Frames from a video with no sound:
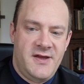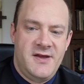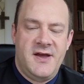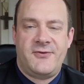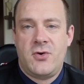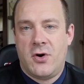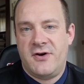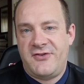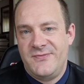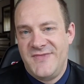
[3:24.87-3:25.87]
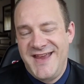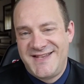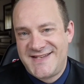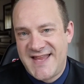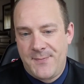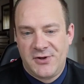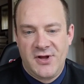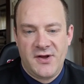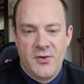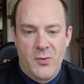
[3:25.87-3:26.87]
Of course, each step
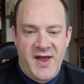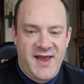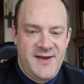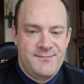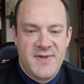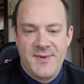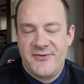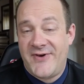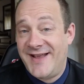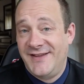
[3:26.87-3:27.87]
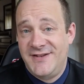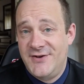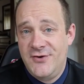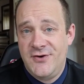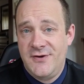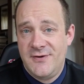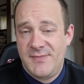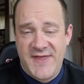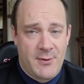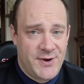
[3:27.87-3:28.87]
along the way may be finely tuned,
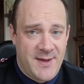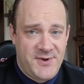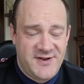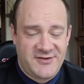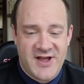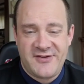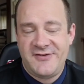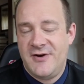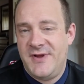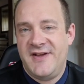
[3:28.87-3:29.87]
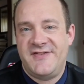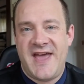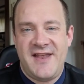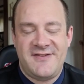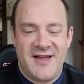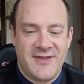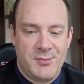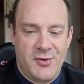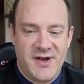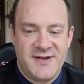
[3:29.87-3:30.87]
but that will not be discussed here because that is not the
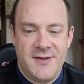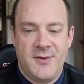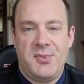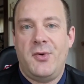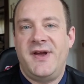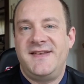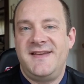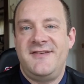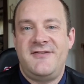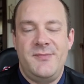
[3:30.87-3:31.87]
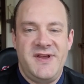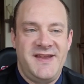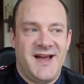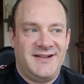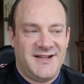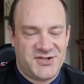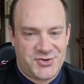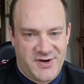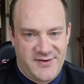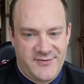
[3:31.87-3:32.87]
point. The point is to be illustrative.